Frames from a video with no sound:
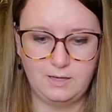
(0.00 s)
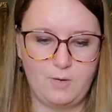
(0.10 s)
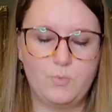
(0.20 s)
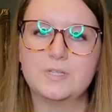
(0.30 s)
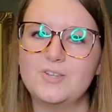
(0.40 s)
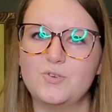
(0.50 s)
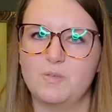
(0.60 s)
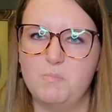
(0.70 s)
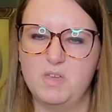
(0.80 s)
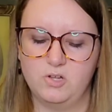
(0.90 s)
Uh, I want to start
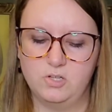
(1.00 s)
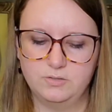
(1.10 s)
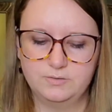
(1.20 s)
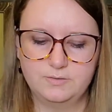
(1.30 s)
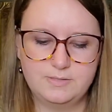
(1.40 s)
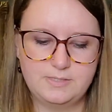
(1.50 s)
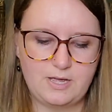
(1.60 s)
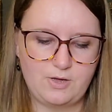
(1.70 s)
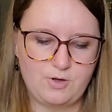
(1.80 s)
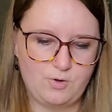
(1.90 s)
in the middle,
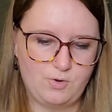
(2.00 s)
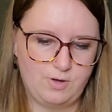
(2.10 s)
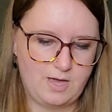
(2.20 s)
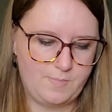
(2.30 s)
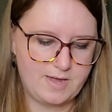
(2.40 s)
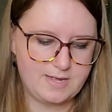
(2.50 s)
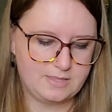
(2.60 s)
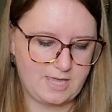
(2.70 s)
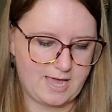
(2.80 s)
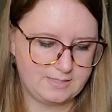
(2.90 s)
so I might
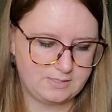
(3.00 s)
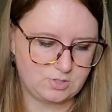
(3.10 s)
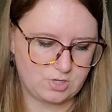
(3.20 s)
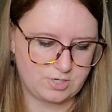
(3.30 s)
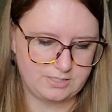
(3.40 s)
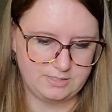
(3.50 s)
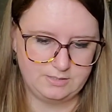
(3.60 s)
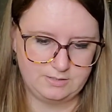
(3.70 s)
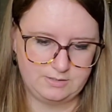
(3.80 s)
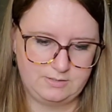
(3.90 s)
get that
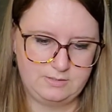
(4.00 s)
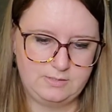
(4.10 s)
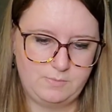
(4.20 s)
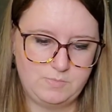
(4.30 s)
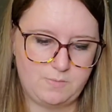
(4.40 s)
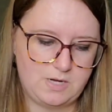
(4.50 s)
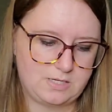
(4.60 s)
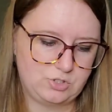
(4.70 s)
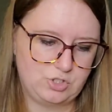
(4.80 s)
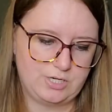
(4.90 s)
started sometime
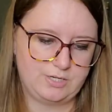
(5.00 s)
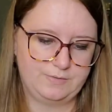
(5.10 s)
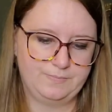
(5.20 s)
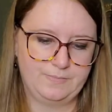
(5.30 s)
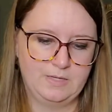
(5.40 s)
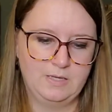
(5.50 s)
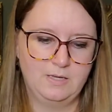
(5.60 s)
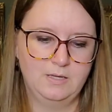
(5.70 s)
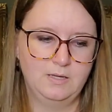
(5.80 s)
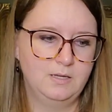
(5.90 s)
next year.
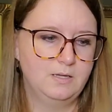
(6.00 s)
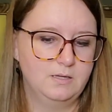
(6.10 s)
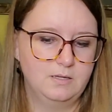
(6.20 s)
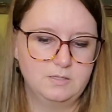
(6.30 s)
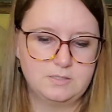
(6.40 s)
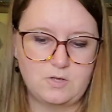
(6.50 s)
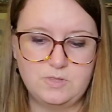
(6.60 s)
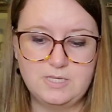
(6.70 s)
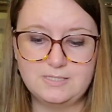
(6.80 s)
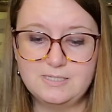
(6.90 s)
So
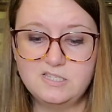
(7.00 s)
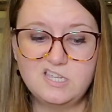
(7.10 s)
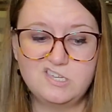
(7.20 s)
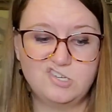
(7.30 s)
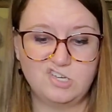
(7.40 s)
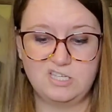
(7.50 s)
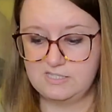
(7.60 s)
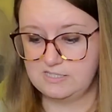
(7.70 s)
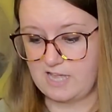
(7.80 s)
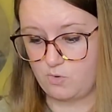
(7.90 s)
this is a good
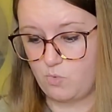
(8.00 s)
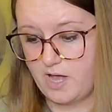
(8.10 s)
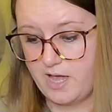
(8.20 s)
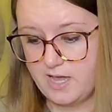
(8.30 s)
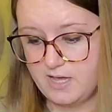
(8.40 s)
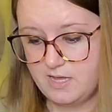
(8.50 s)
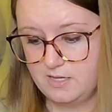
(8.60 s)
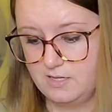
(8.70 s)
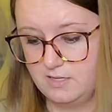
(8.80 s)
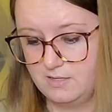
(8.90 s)
segue
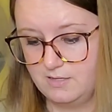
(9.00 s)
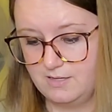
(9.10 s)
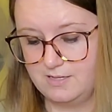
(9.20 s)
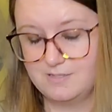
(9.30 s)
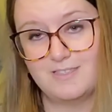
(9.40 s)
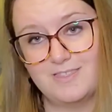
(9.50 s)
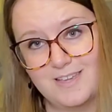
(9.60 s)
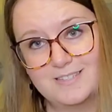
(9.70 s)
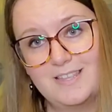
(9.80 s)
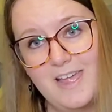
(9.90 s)
into
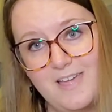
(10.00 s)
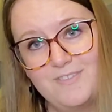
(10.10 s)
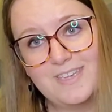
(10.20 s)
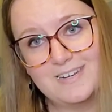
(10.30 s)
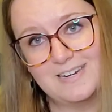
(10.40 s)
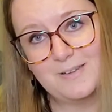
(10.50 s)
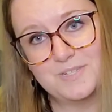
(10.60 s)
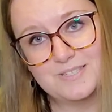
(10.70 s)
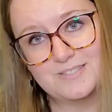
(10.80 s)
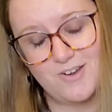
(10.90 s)
things that I have kitted
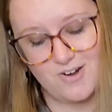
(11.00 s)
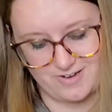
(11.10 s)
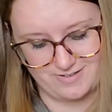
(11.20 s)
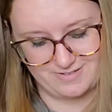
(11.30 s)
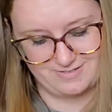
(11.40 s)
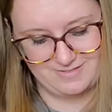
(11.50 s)
up to start.